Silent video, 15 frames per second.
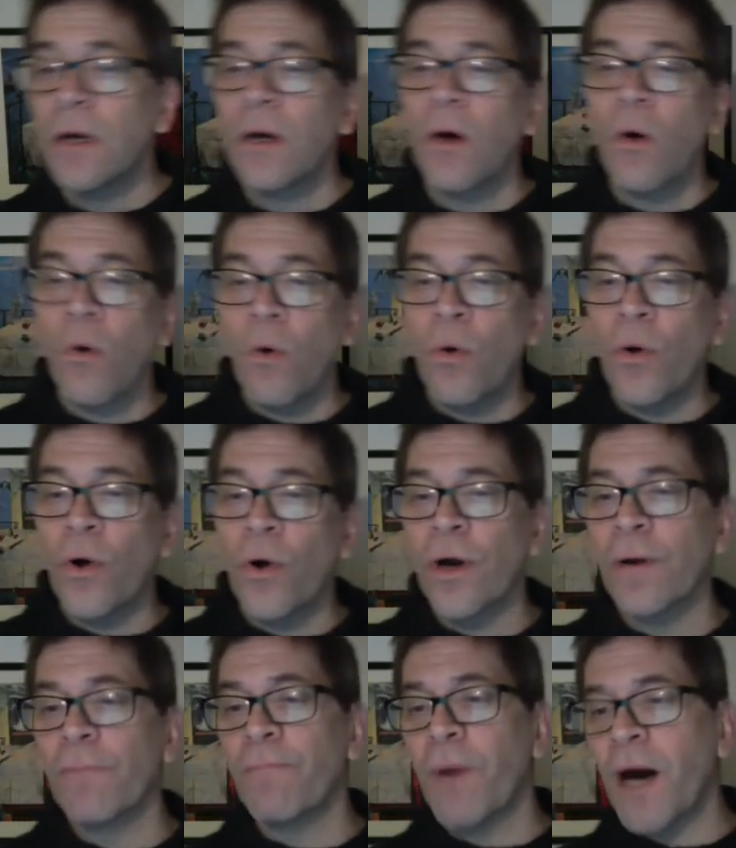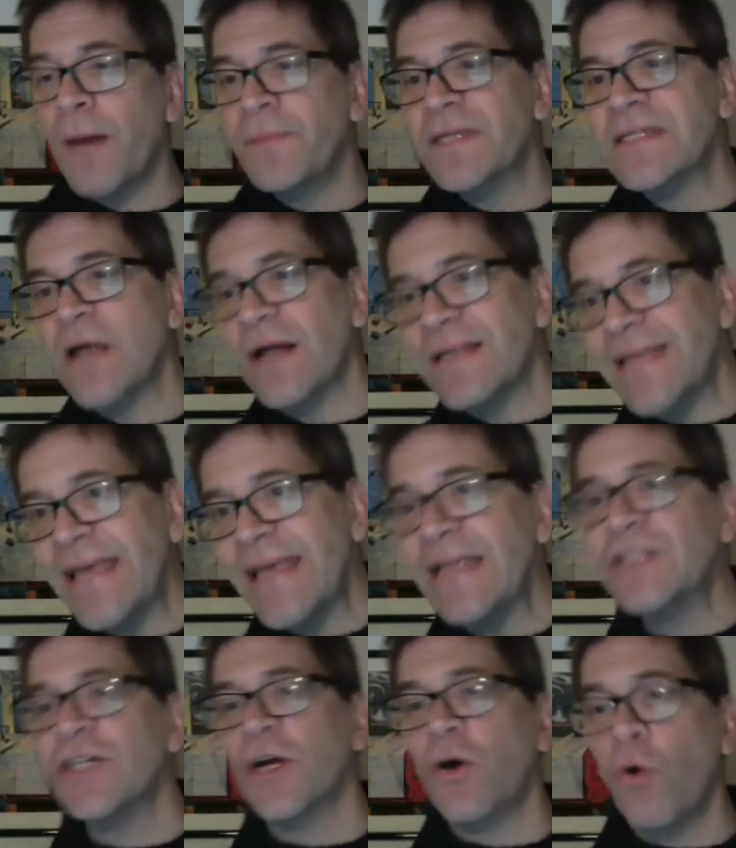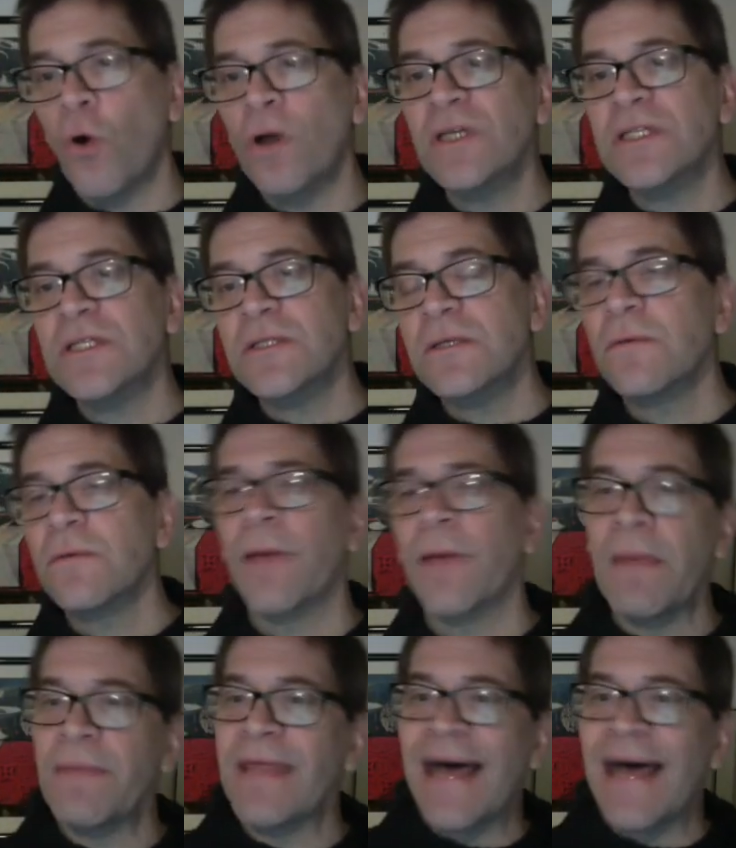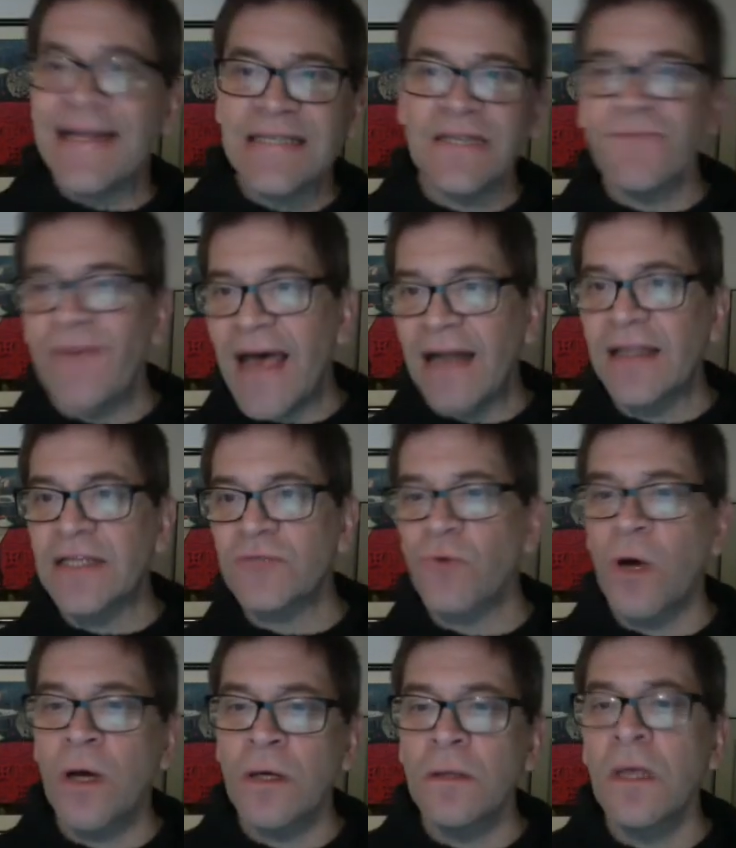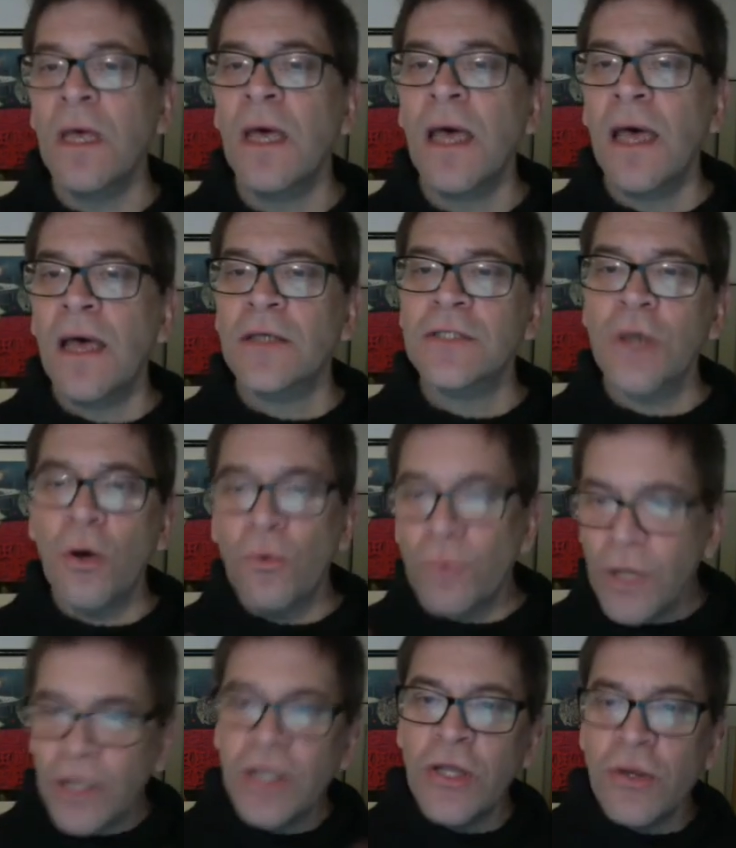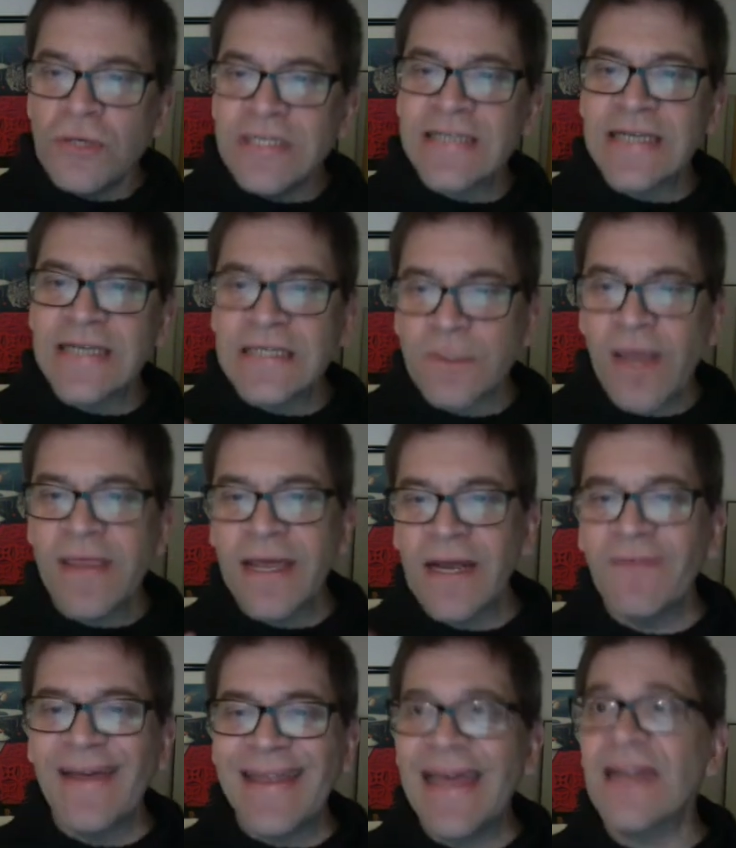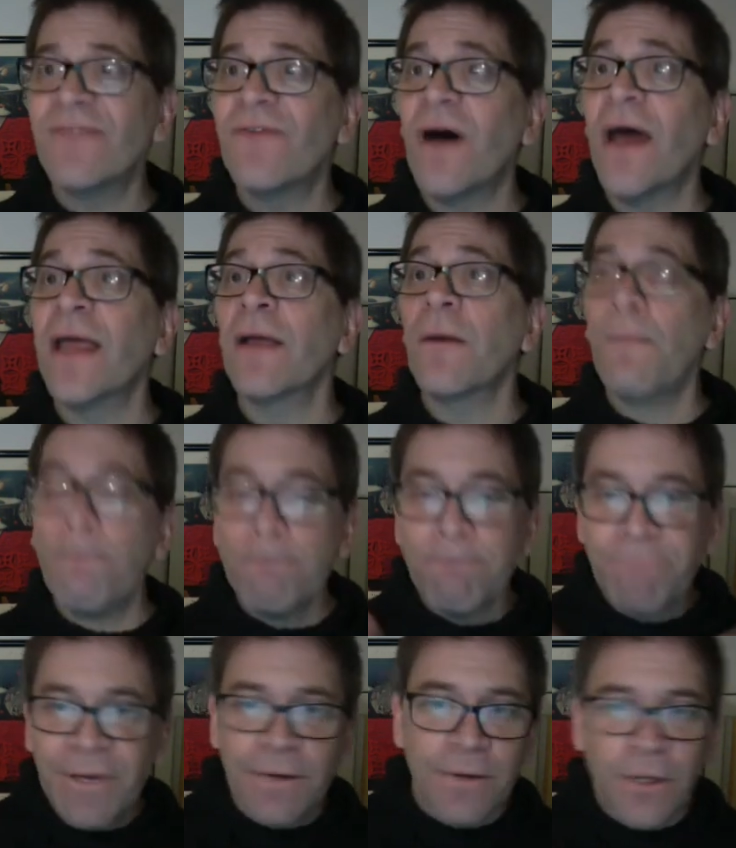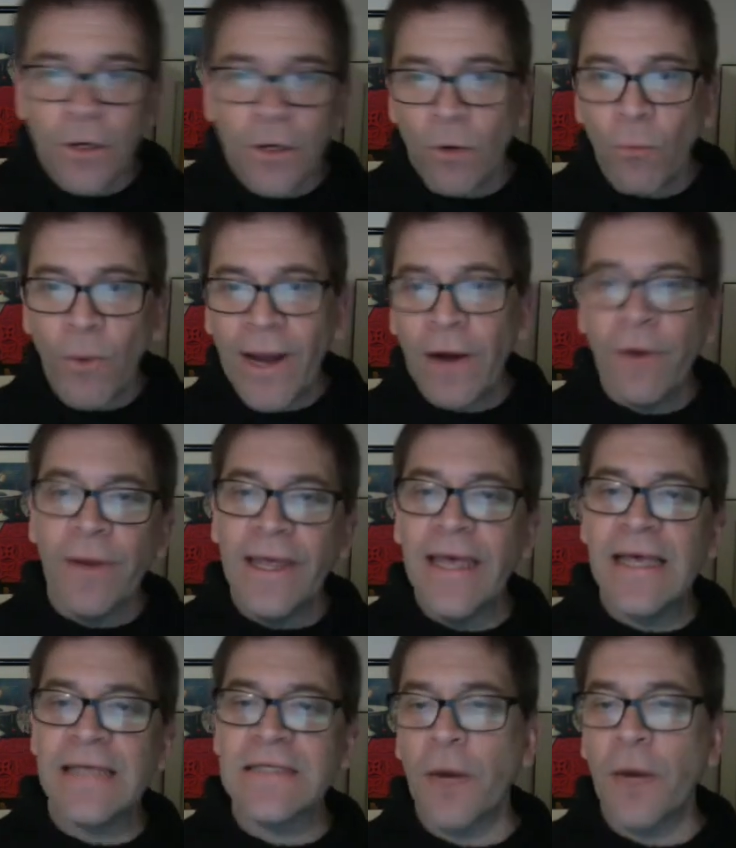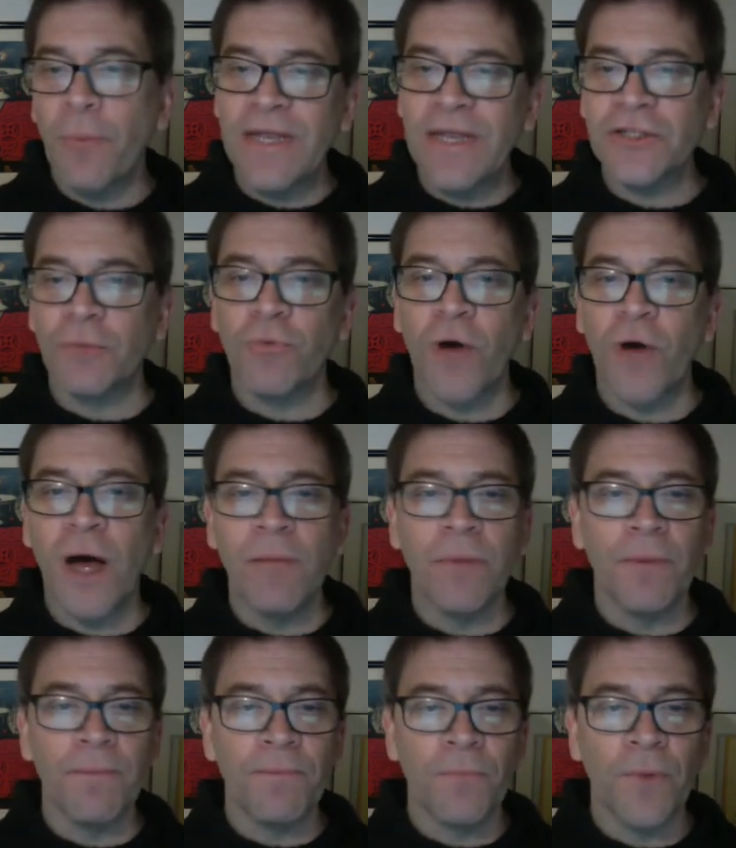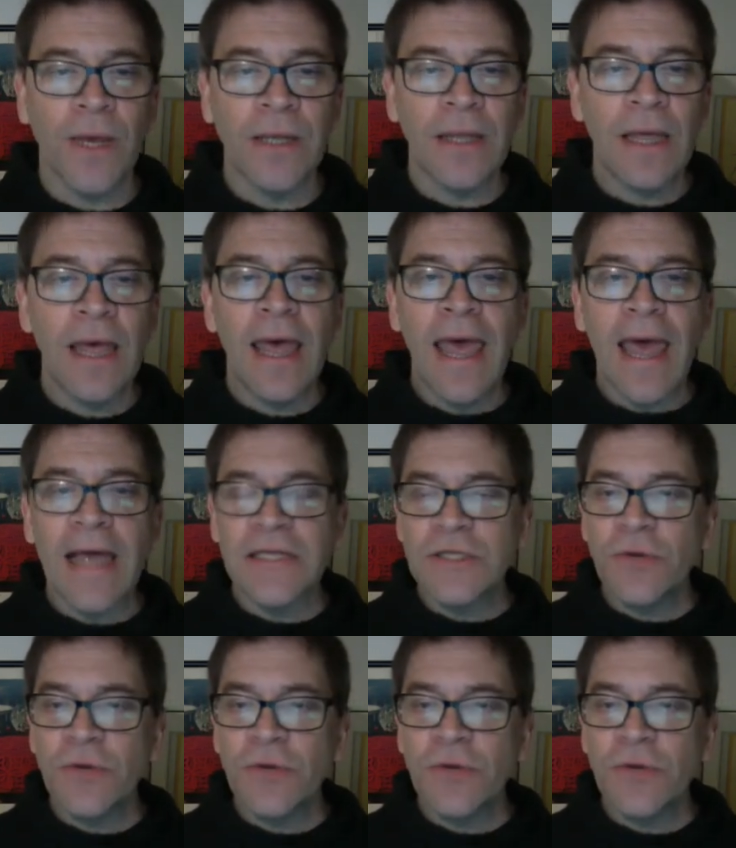or Bob does not teach a course, right? Maybe that's the fact that's wrong. So you can use this as a way then of identifying, you know, where is our potential problem, right? And so